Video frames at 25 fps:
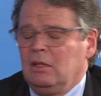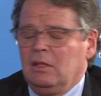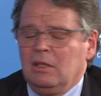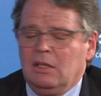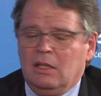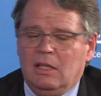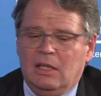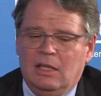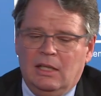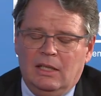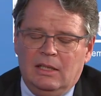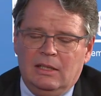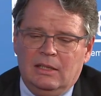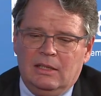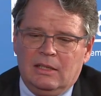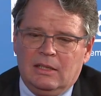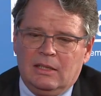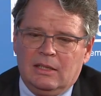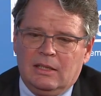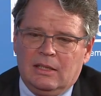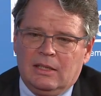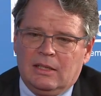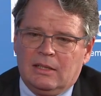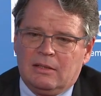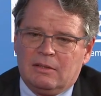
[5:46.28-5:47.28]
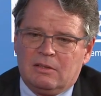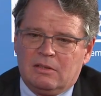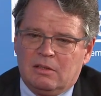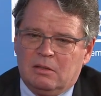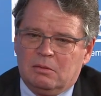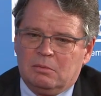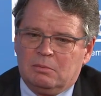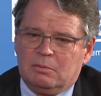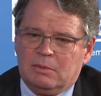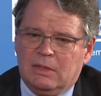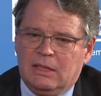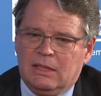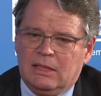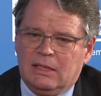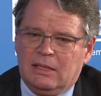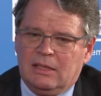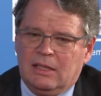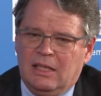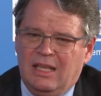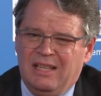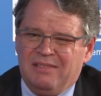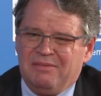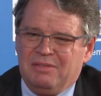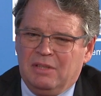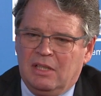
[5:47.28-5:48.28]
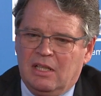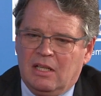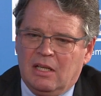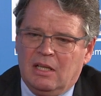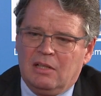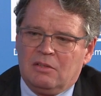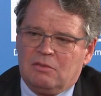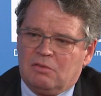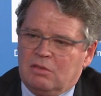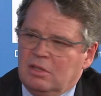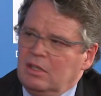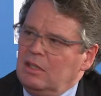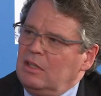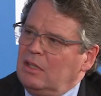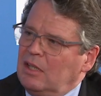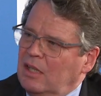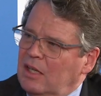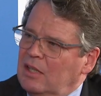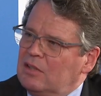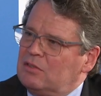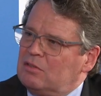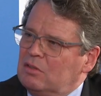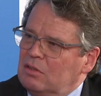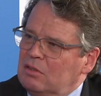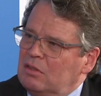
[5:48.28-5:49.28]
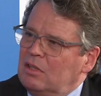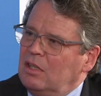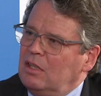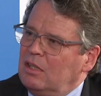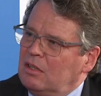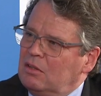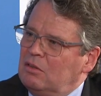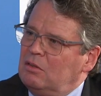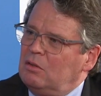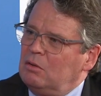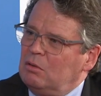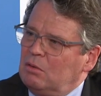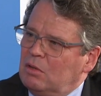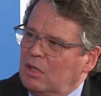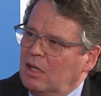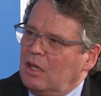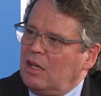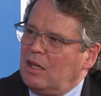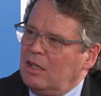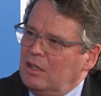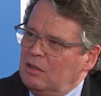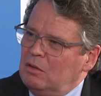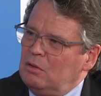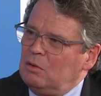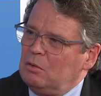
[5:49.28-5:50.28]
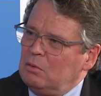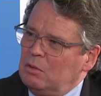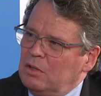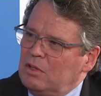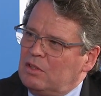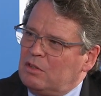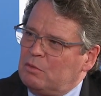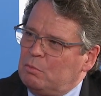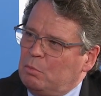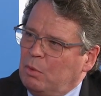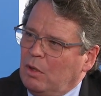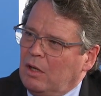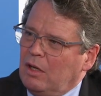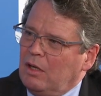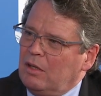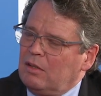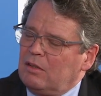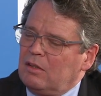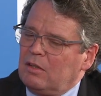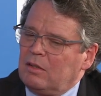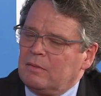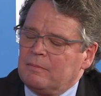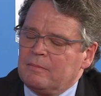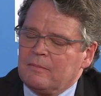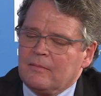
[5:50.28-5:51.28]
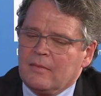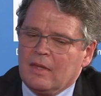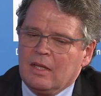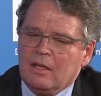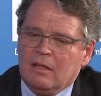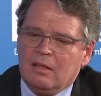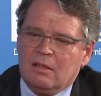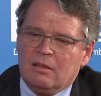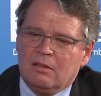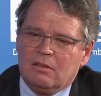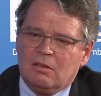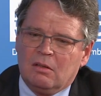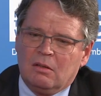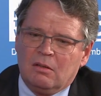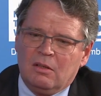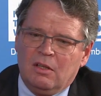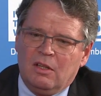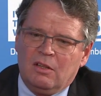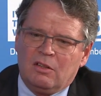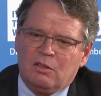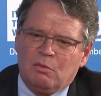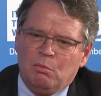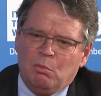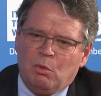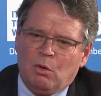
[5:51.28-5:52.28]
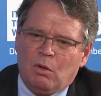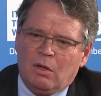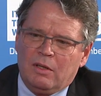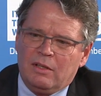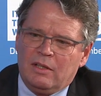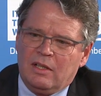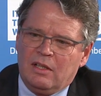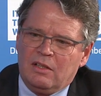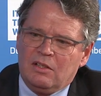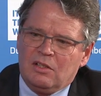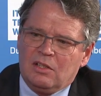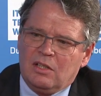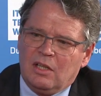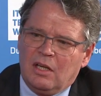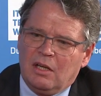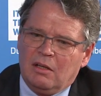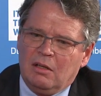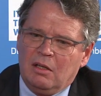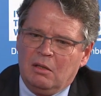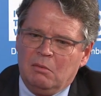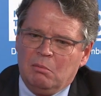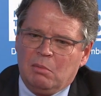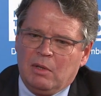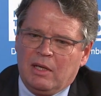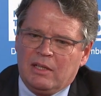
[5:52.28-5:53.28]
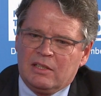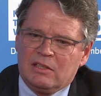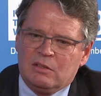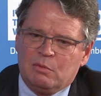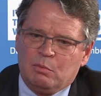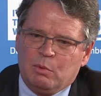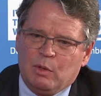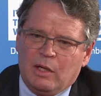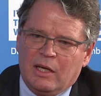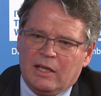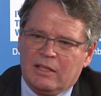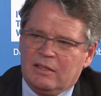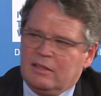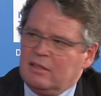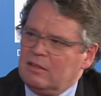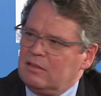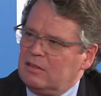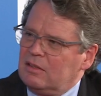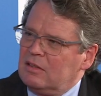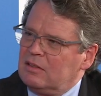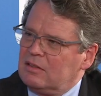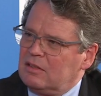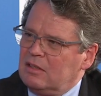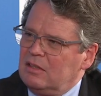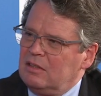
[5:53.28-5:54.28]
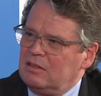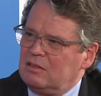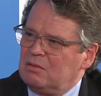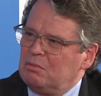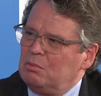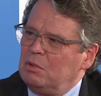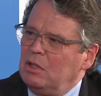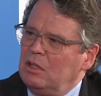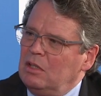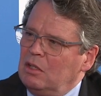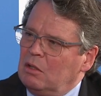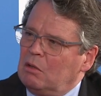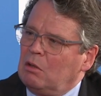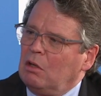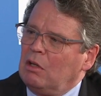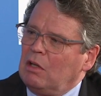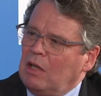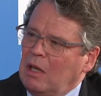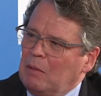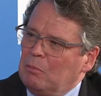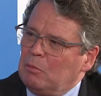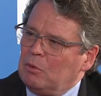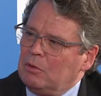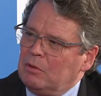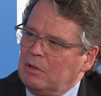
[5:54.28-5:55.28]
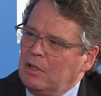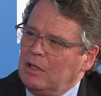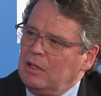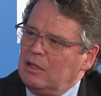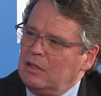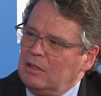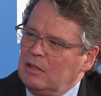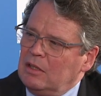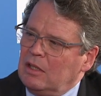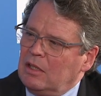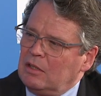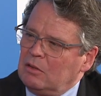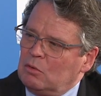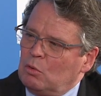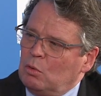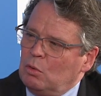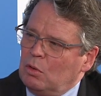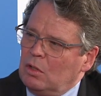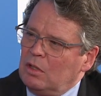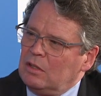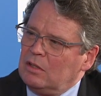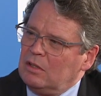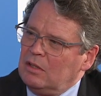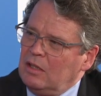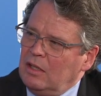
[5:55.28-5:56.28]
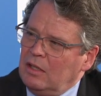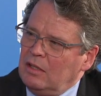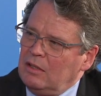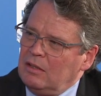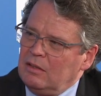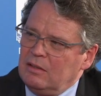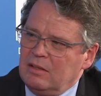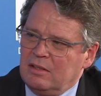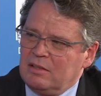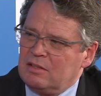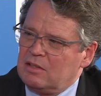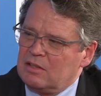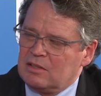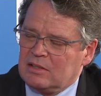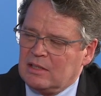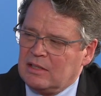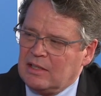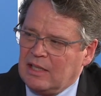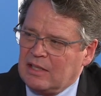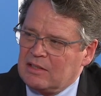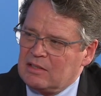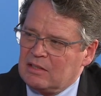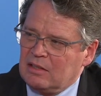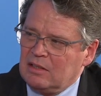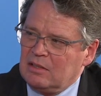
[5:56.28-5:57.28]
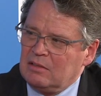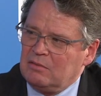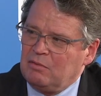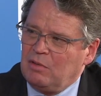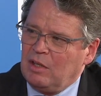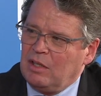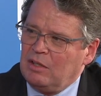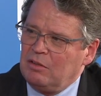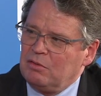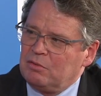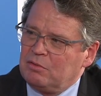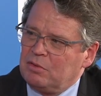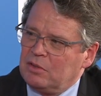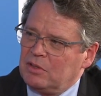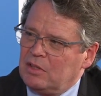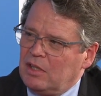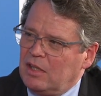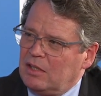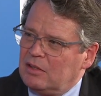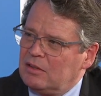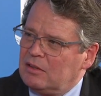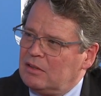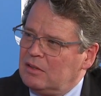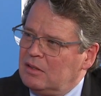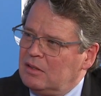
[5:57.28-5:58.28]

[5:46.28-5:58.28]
And uh, so uh, every country has to take due care and do its part so it's more than sharing best practices. It's really collaborating and coordinating. This is an excellent venue for that.